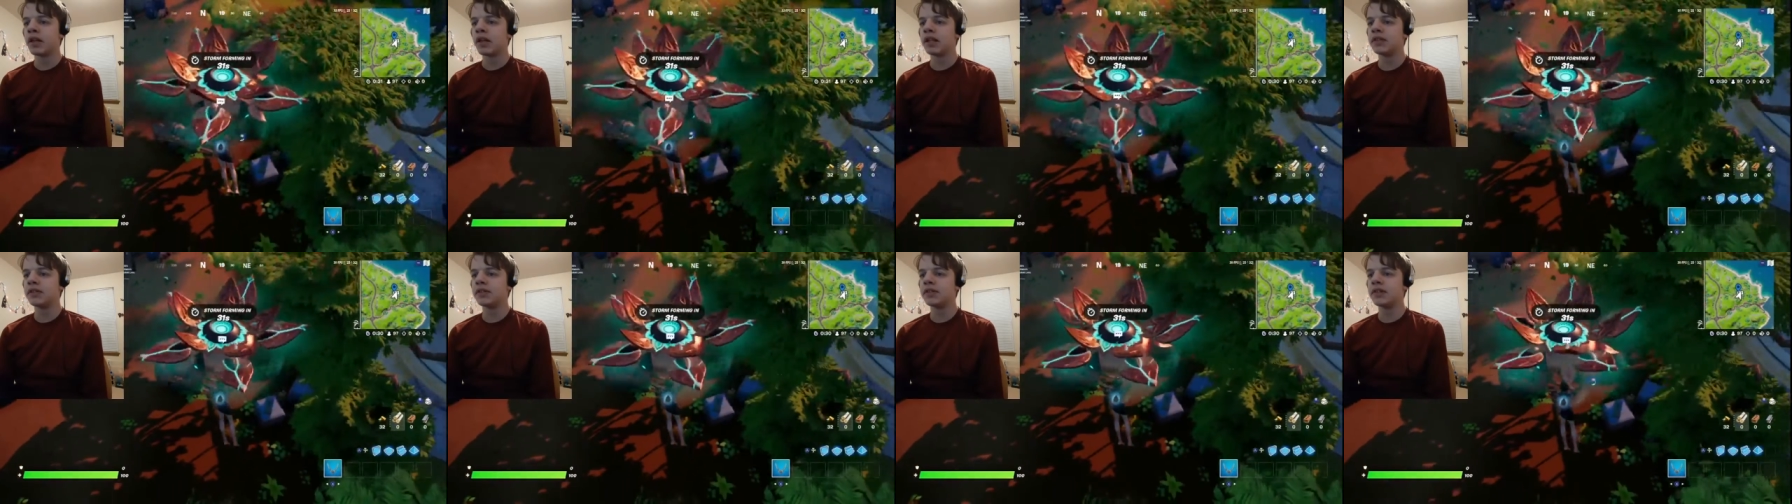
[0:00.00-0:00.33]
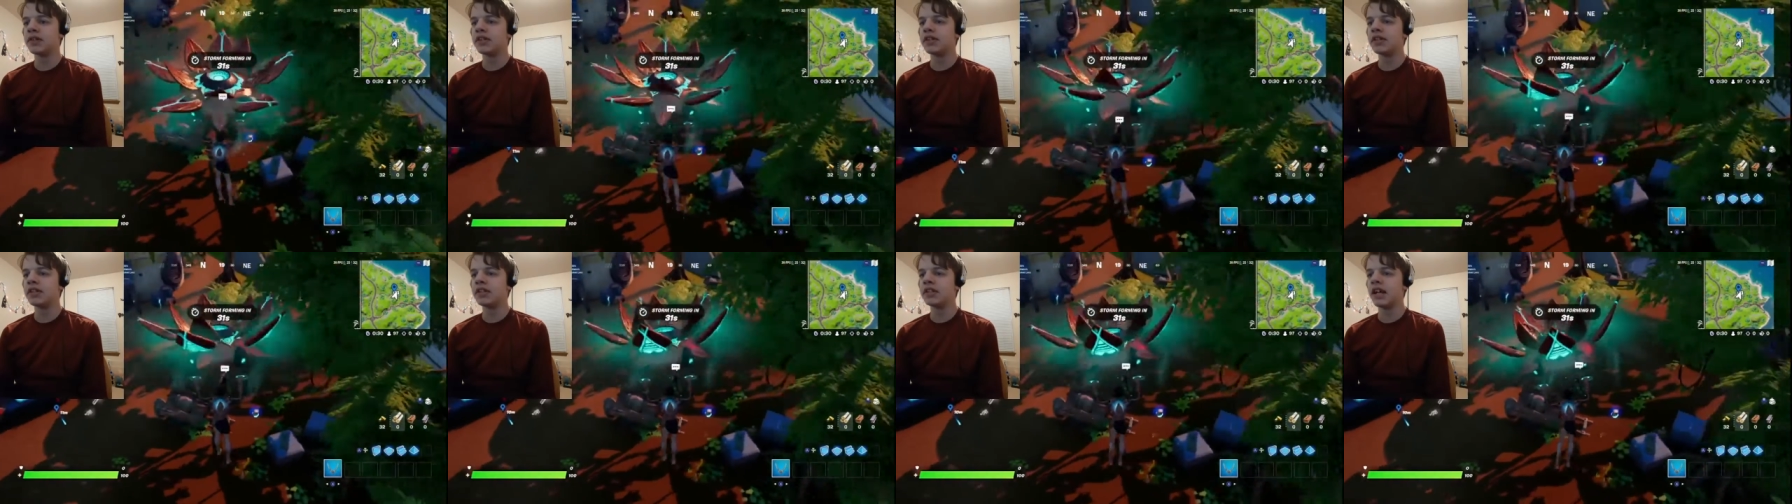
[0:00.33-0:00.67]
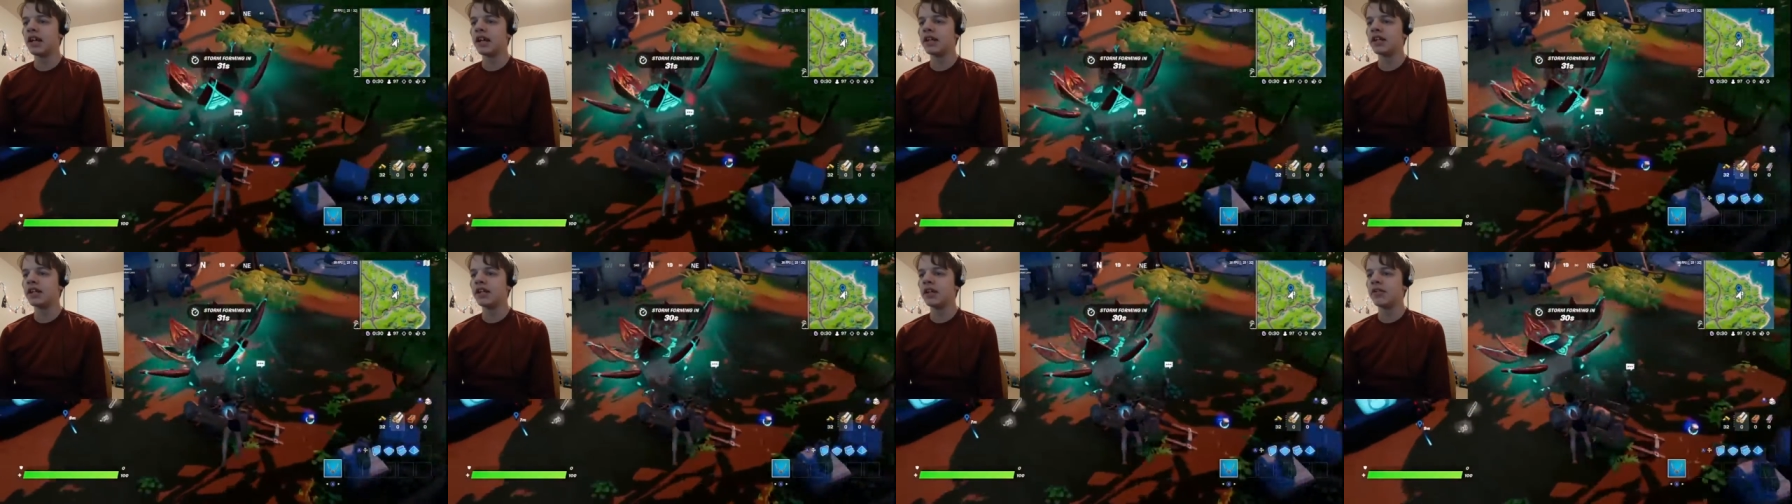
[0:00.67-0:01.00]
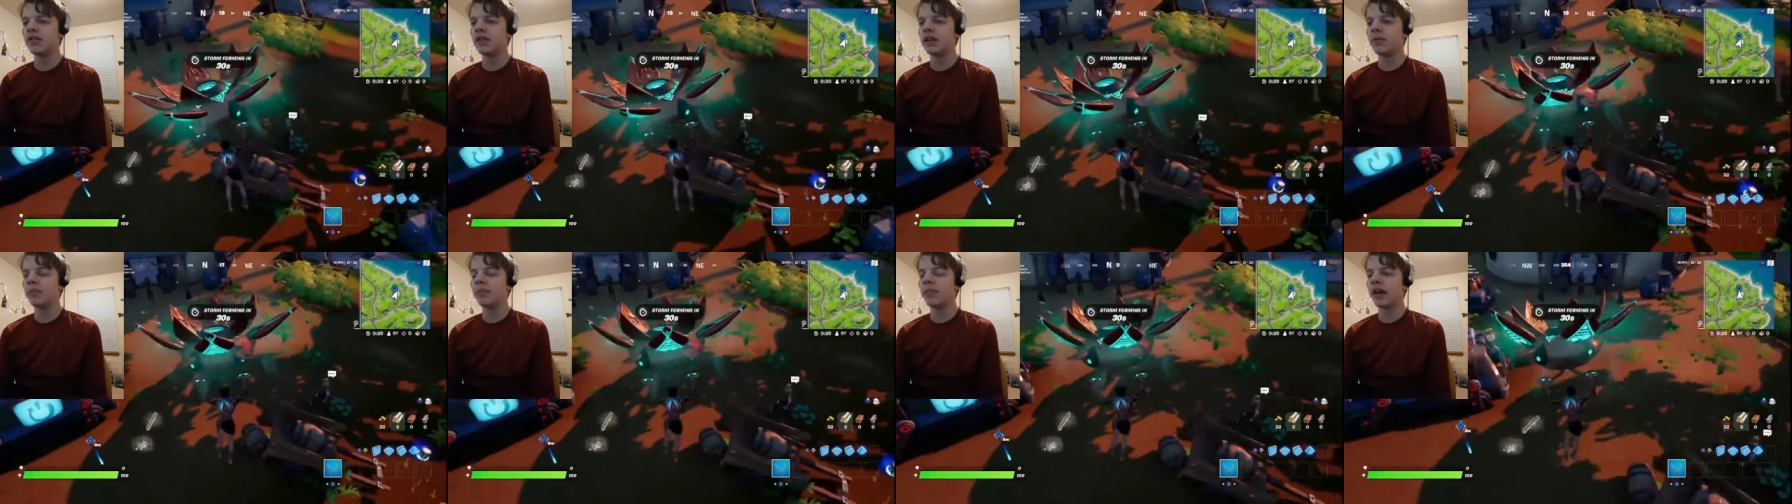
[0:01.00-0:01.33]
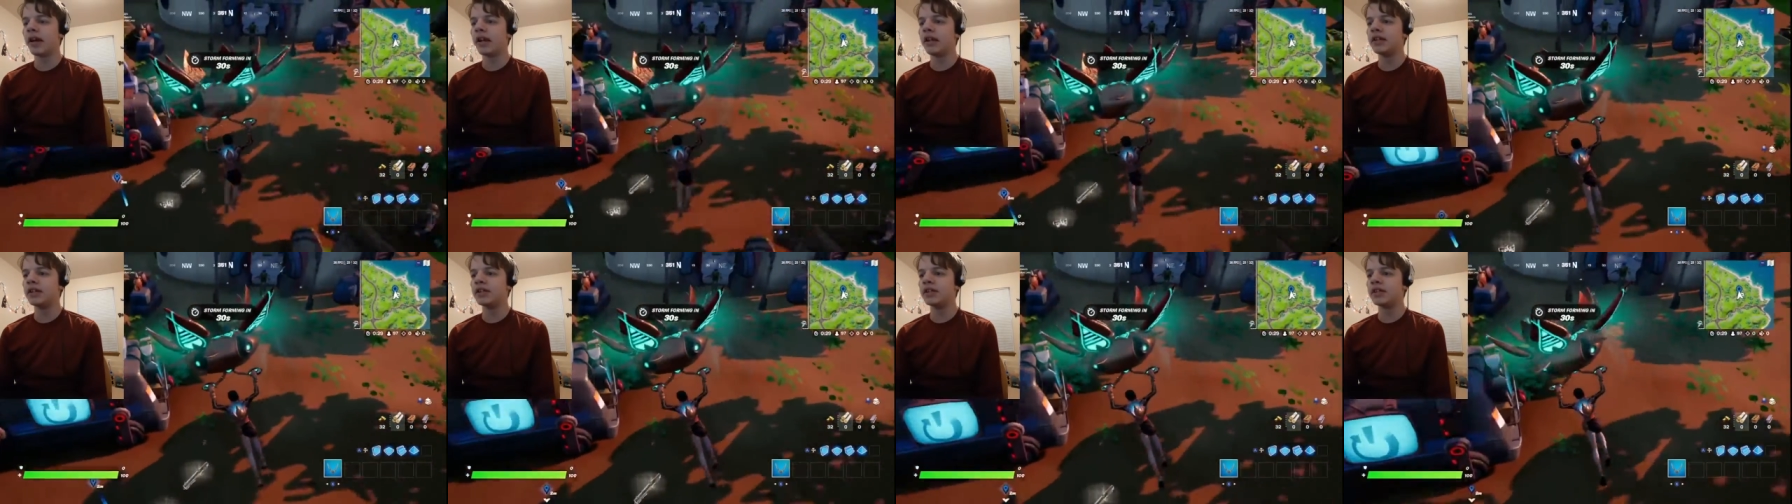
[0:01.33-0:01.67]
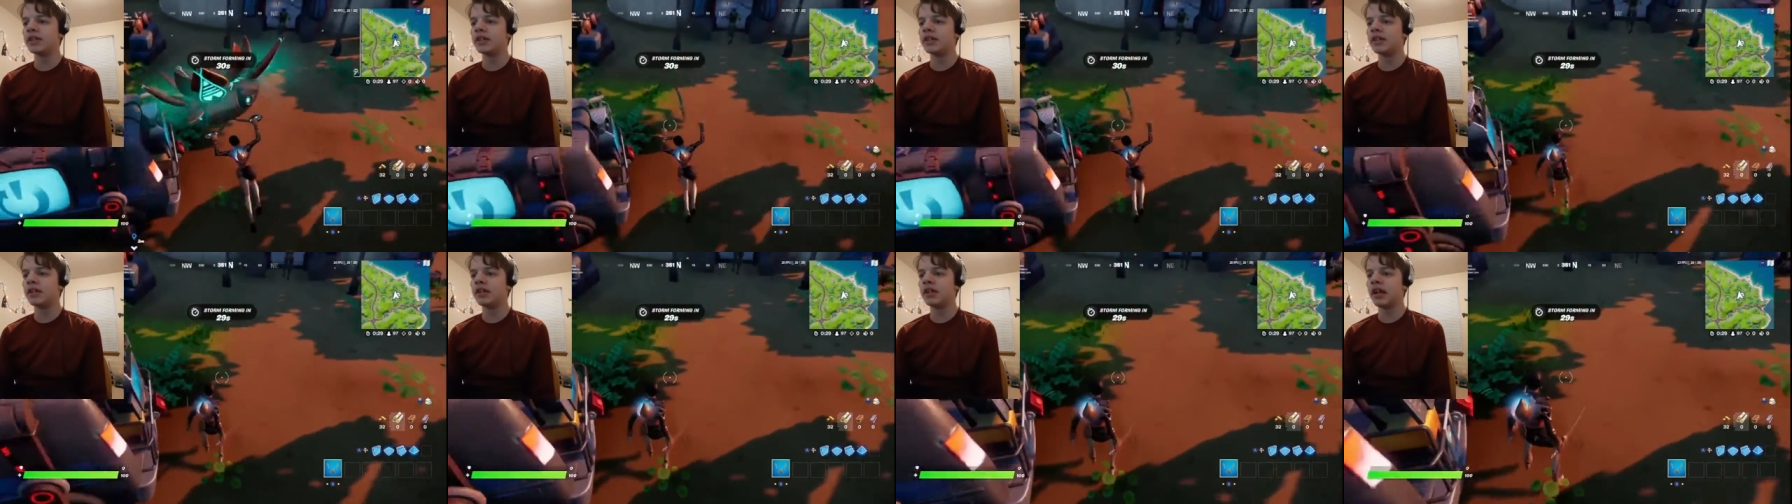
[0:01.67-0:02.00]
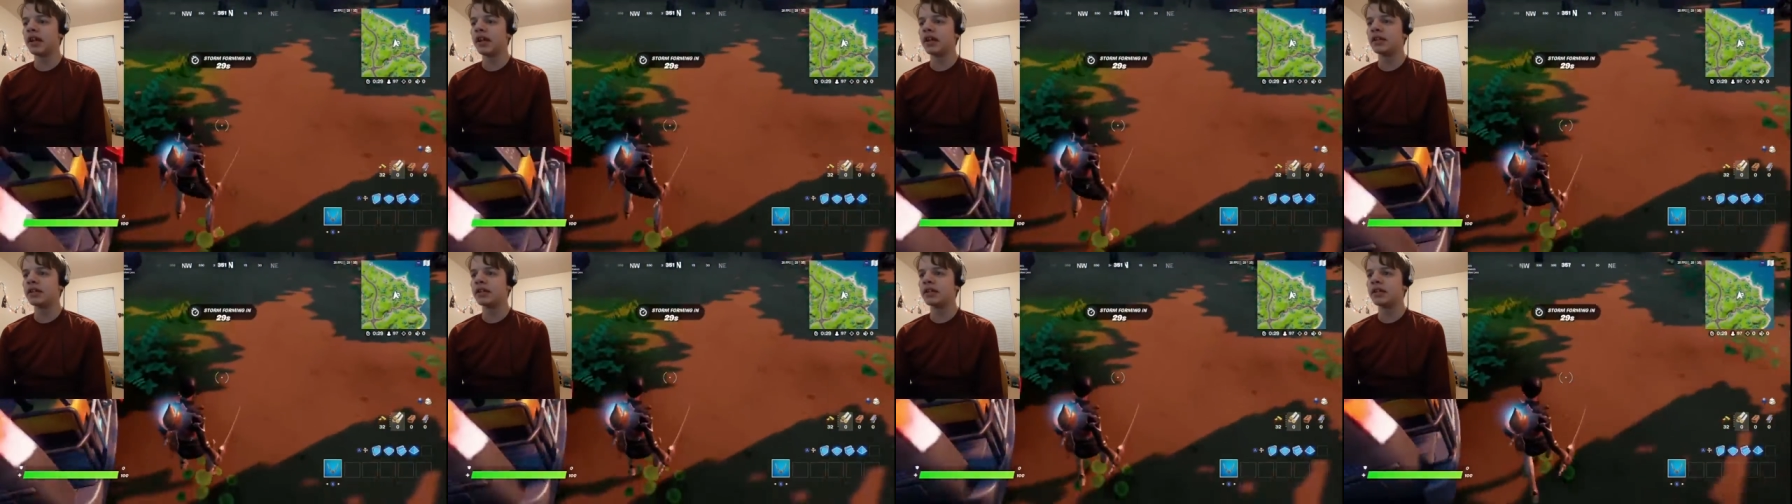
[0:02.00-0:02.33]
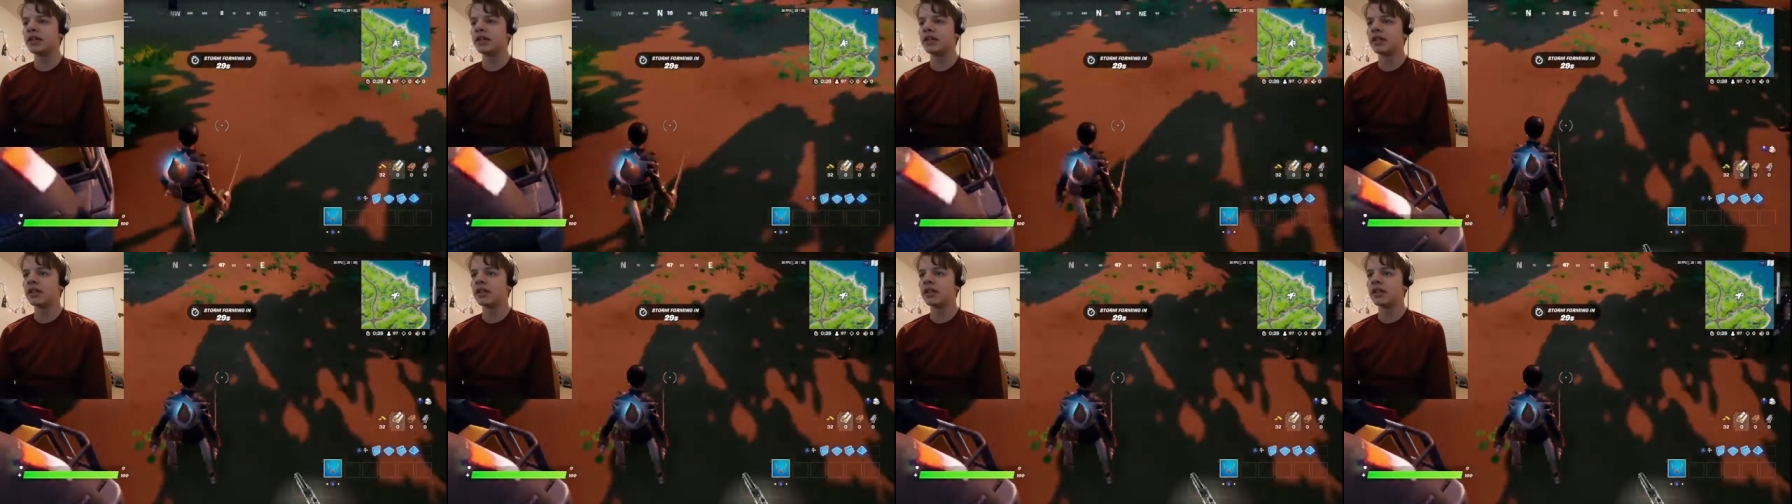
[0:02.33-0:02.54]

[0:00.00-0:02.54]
So this is not the only base, guys.